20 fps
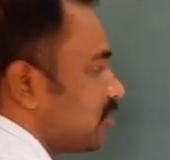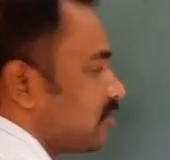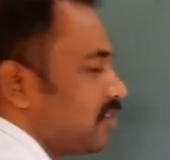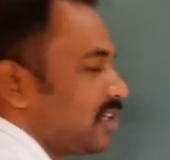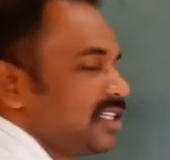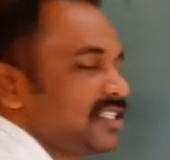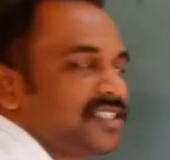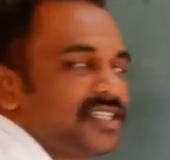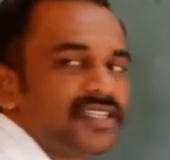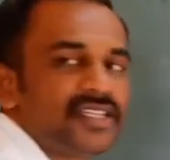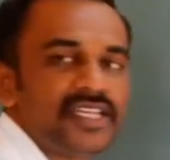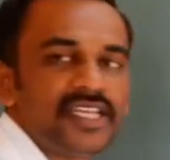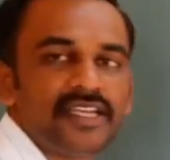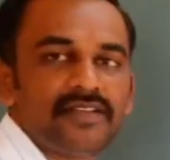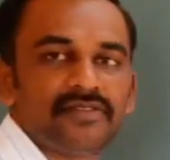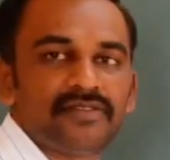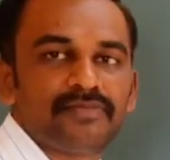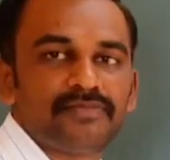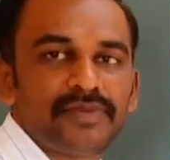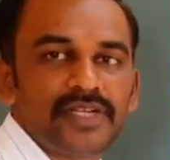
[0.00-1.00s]
What is the
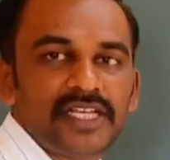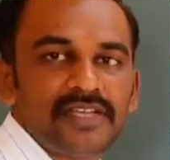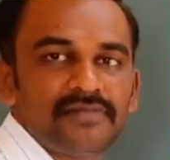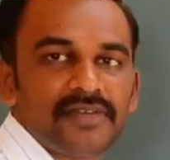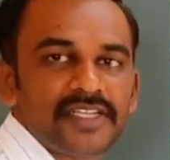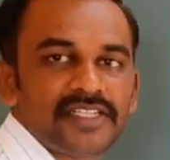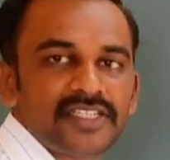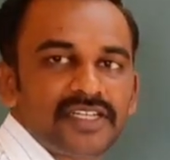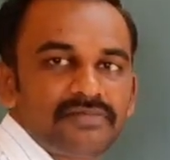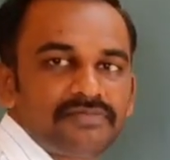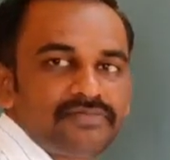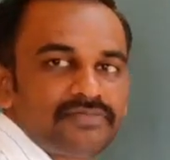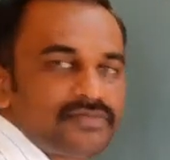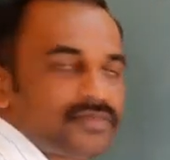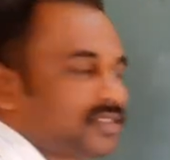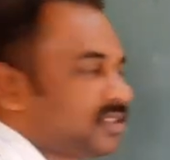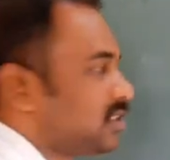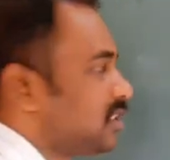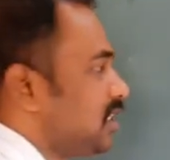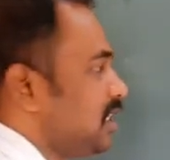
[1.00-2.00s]
pre-image
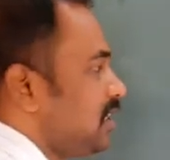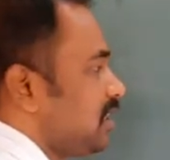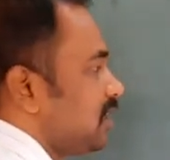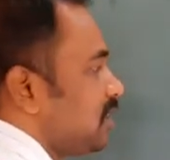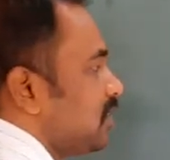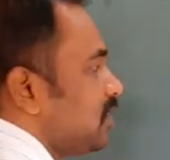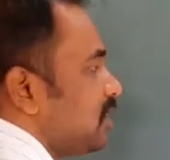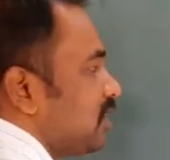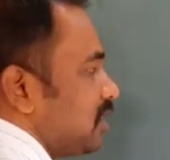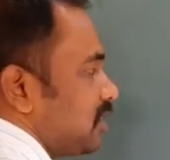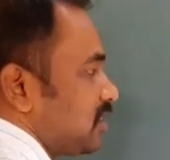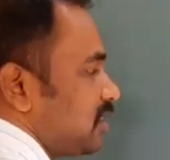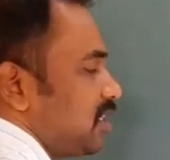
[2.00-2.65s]
of 3?